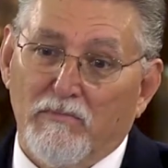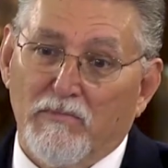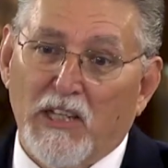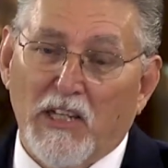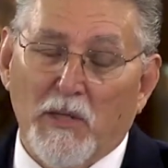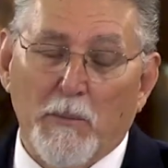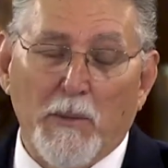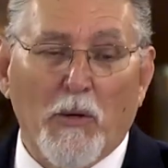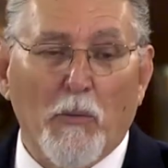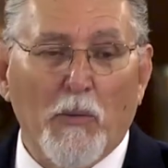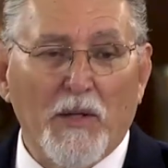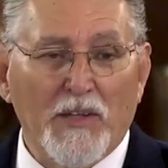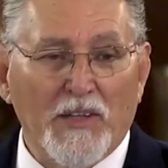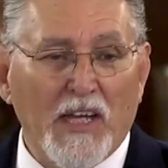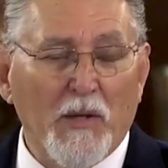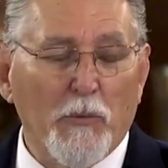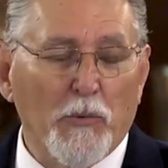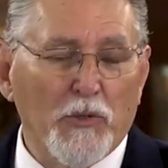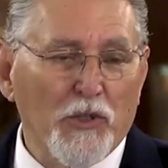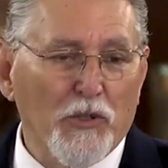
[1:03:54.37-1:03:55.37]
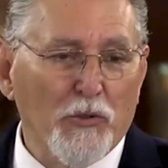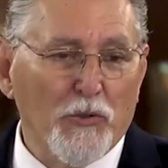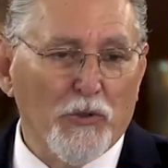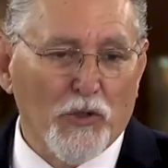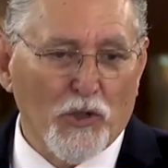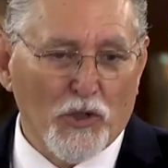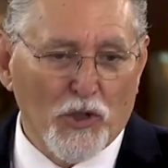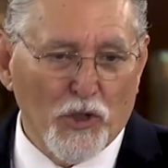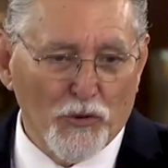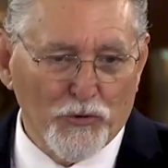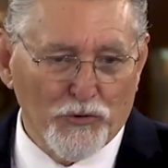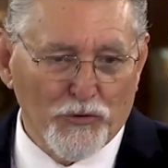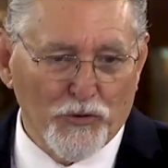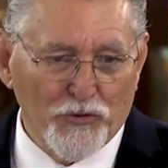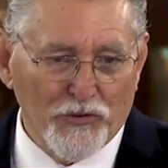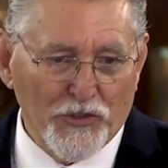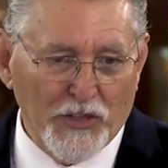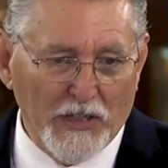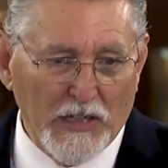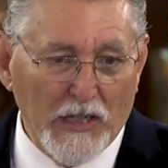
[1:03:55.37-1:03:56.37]
Think about what that would do to a coastal
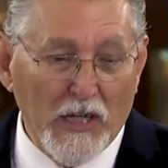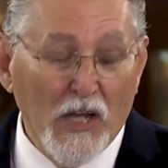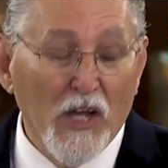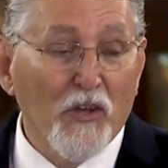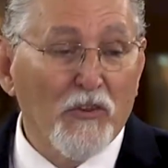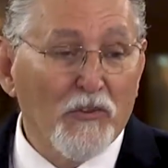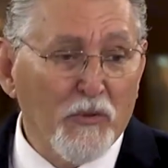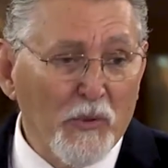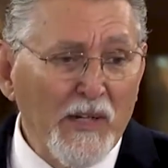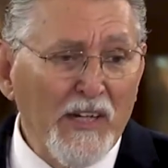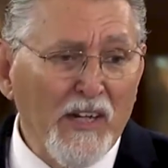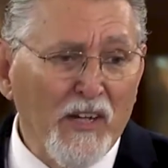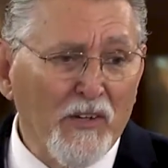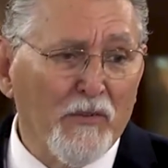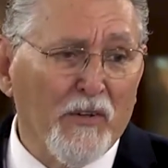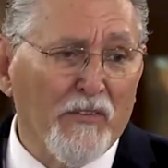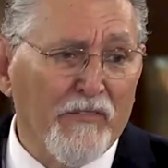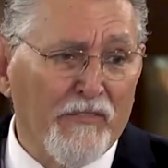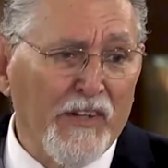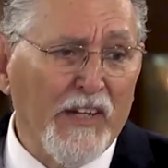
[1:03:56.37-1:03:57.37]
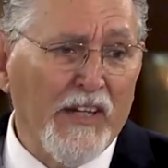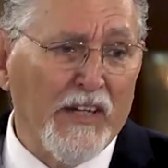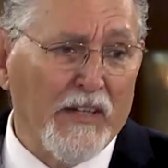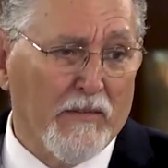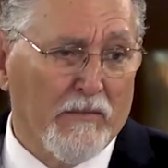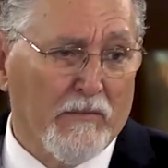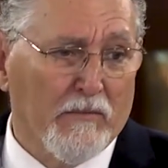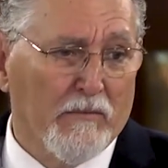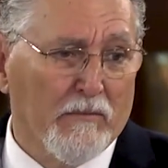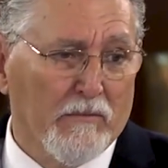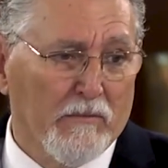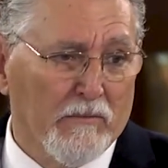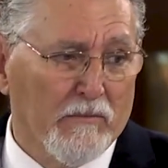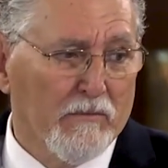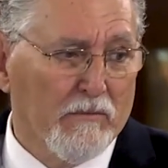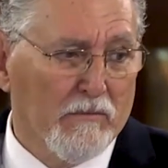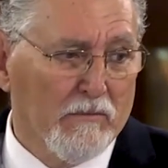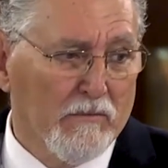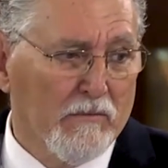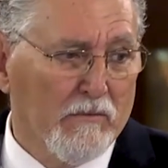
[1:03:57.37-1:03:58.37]
city 300 feet.
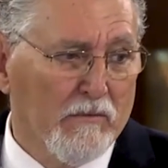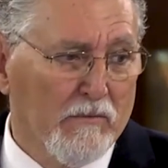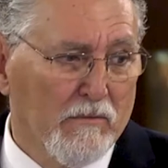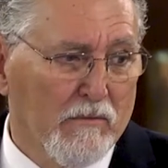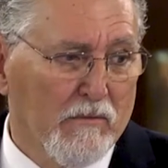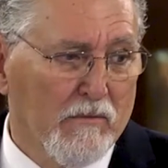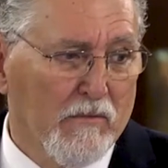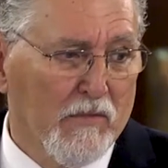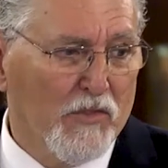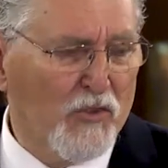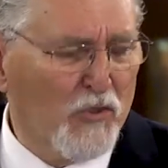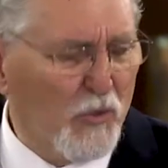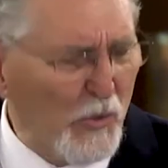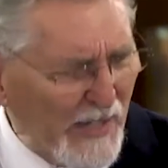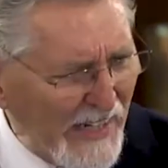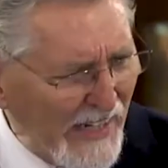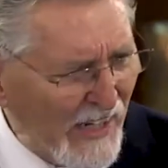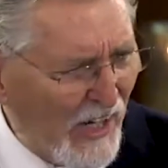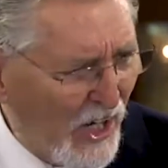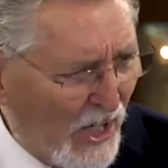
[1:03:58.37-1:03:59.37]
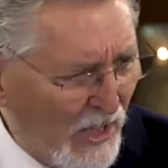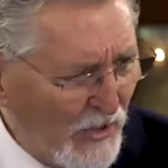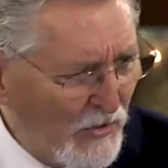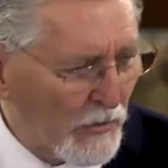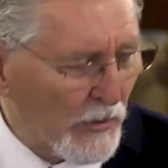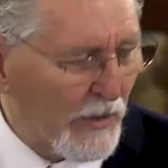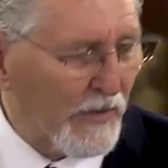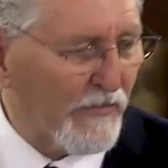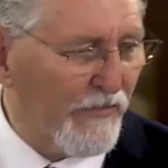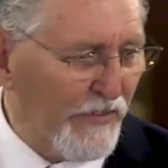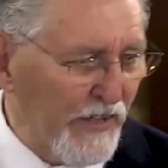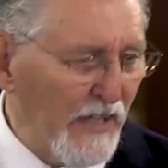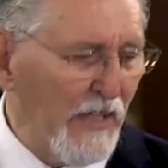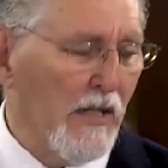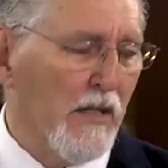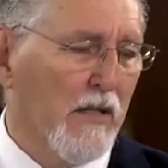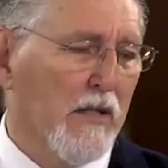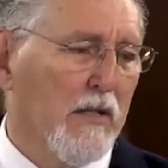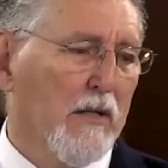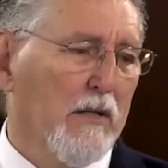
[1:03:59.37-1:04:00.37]
300
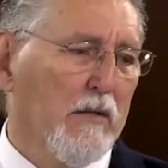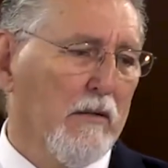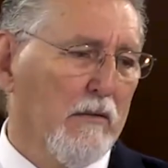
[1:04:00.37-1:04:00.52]
feet.